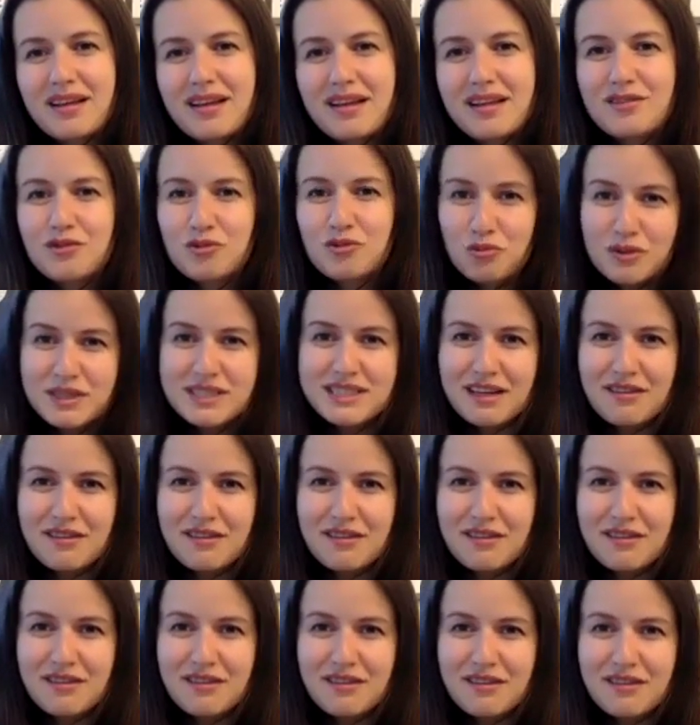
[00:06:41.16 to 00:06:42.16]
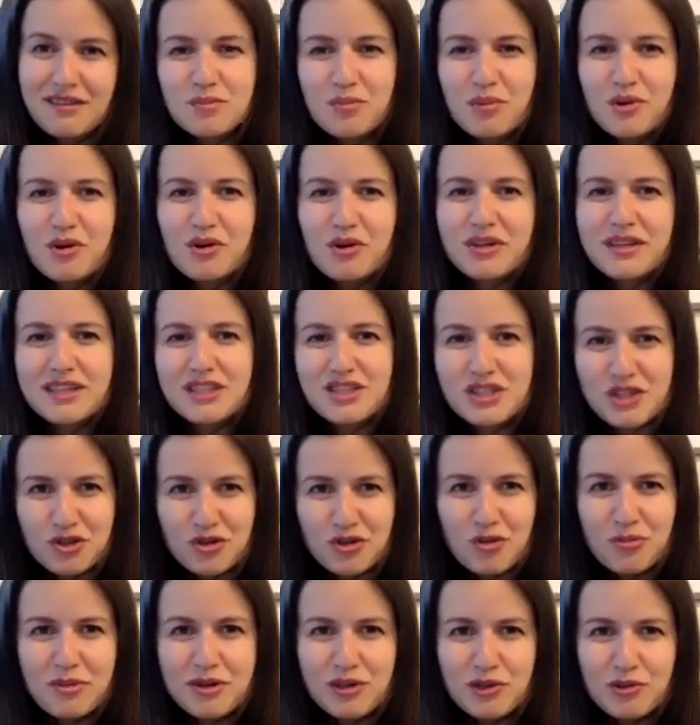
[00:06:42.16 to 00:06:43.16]
2 weeks after I was born, the
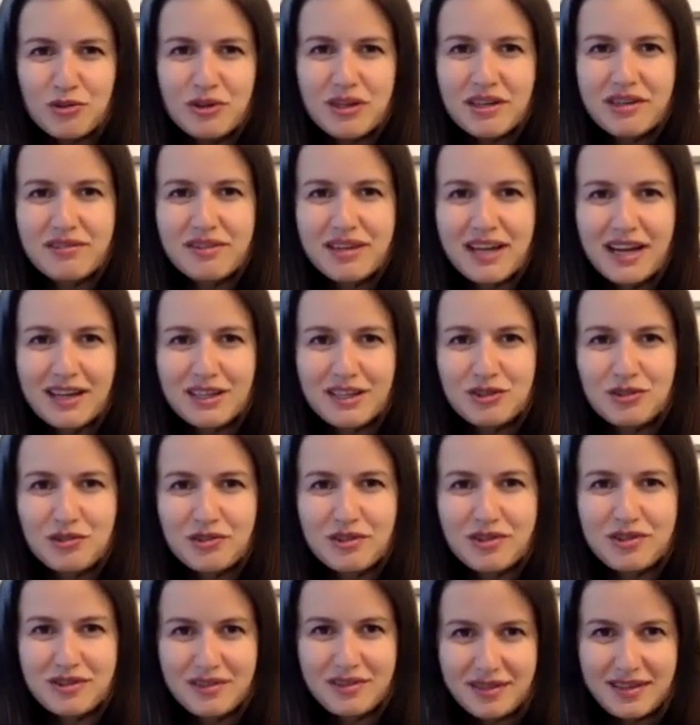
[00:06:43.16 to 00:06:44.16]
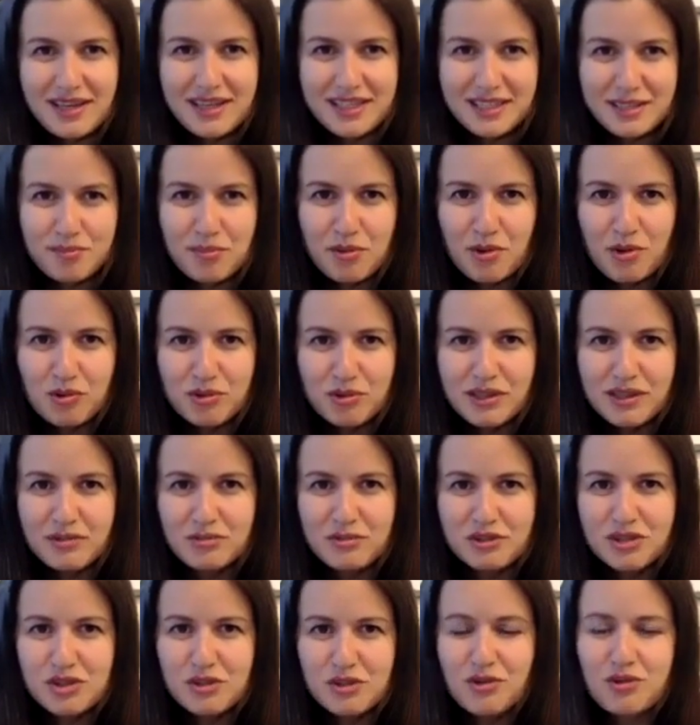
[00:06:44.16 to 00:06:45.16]
Chernobyl nuclear reactor exploded,
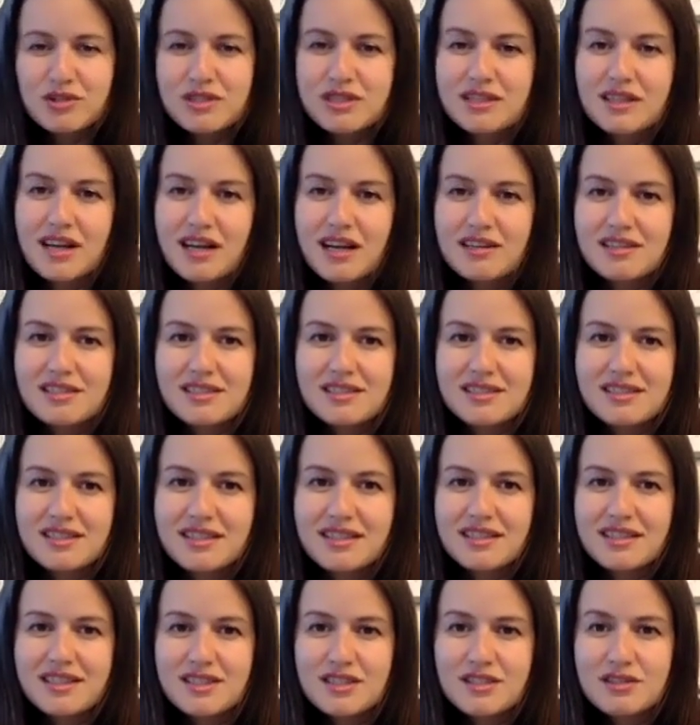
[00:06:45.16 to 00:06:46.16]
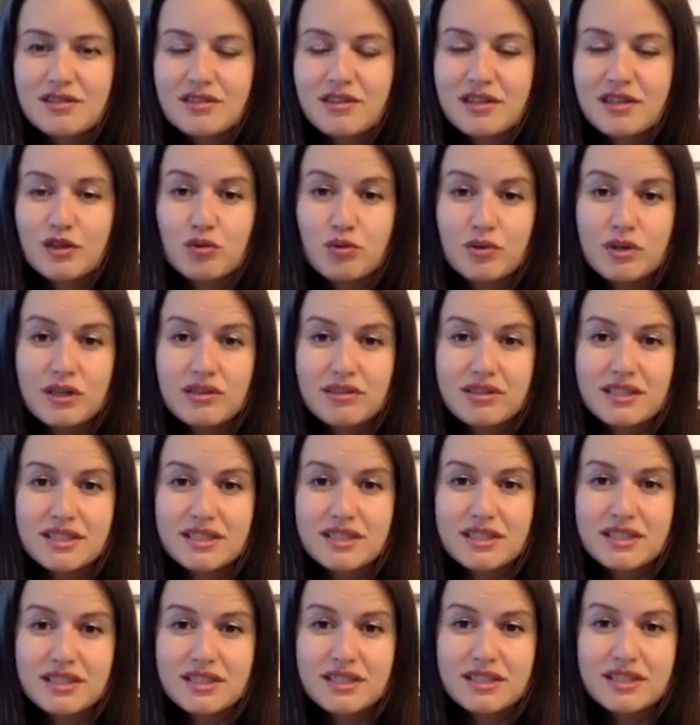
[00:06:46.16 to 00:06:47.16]
which caused the largest in history nuclear
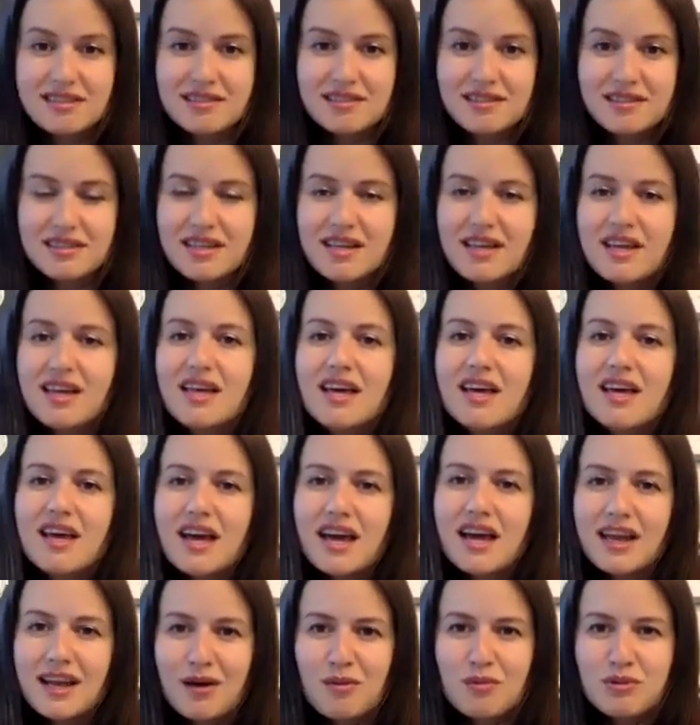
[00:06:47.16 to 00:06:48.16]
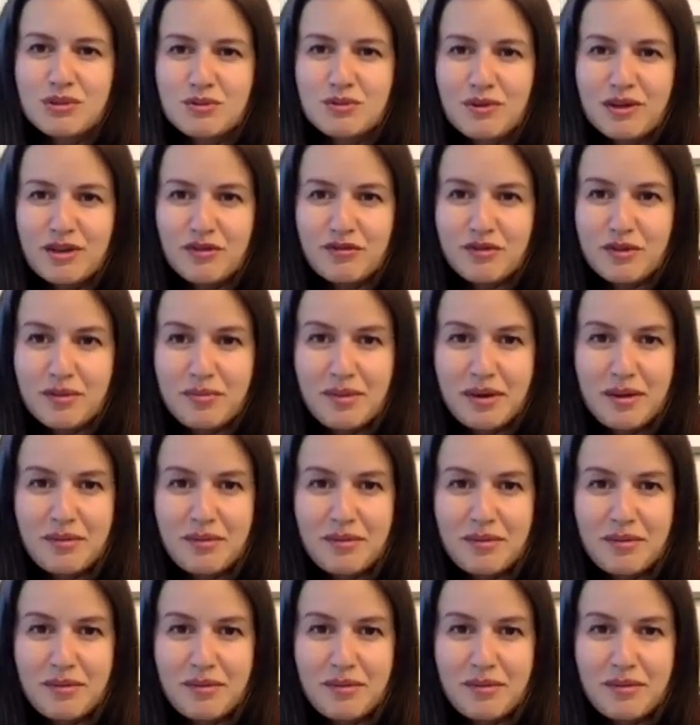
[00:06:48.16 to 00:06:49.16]
disaster. And I was one of the babies
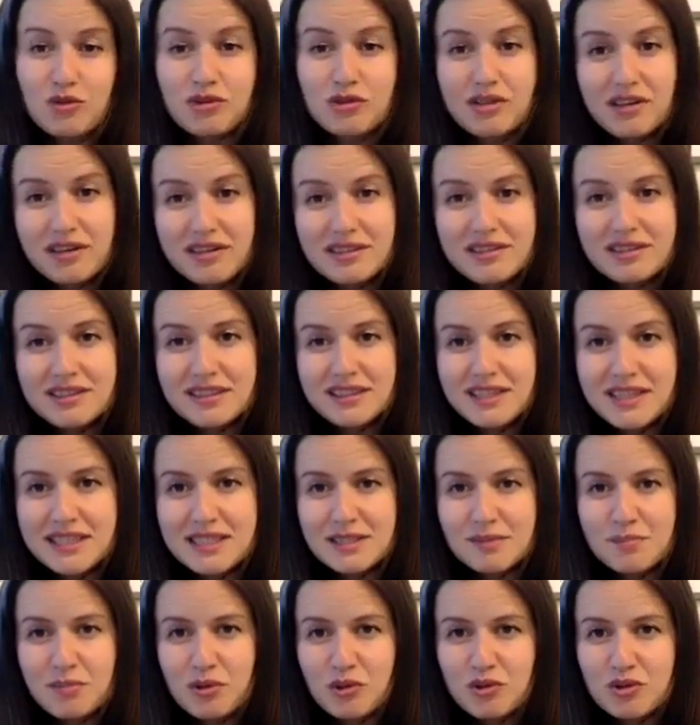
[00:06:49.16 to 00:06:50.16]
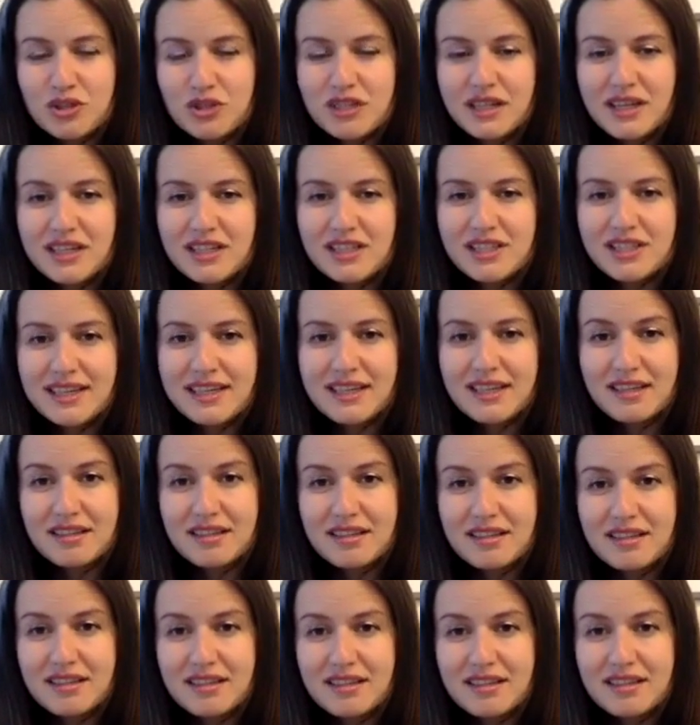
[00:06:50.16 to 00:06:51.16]
that got hurt in the explosion. I actually get a
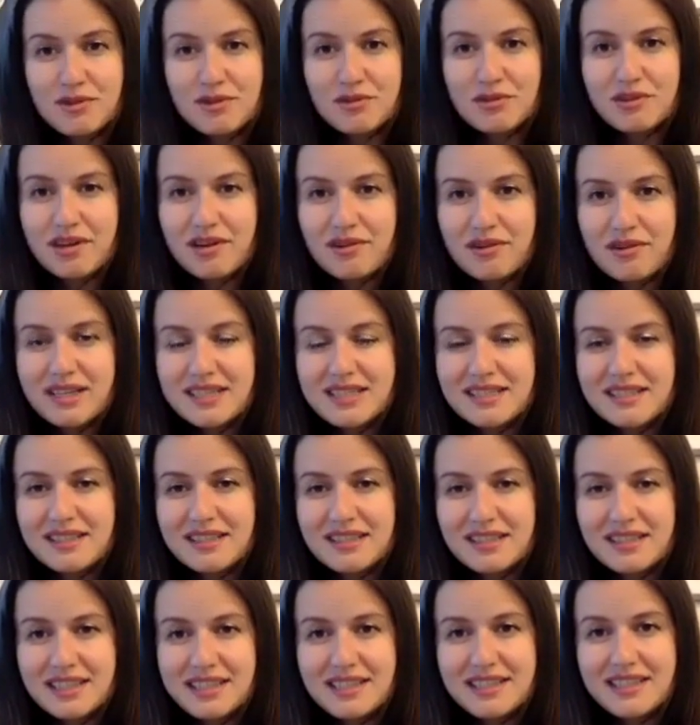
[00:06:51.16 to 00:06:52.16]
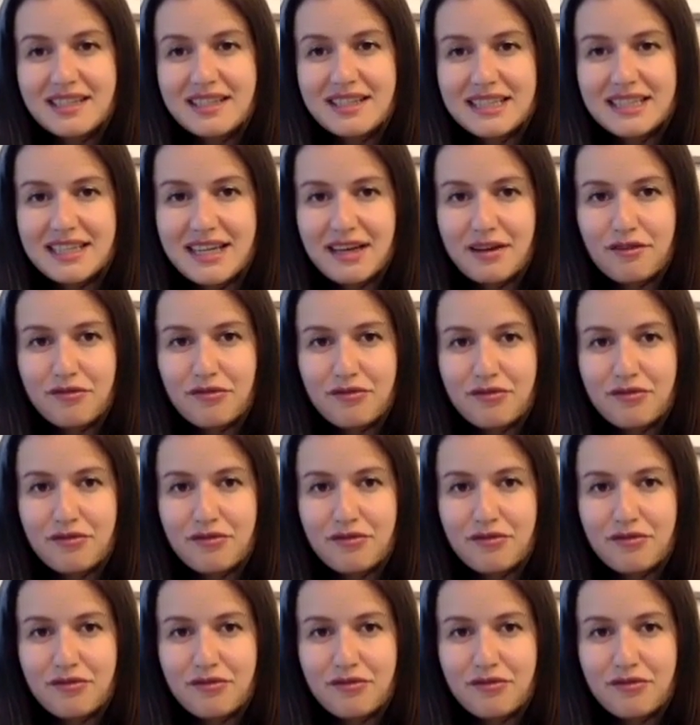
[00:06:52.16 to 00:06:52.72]
respiratory arrest and a clinical death.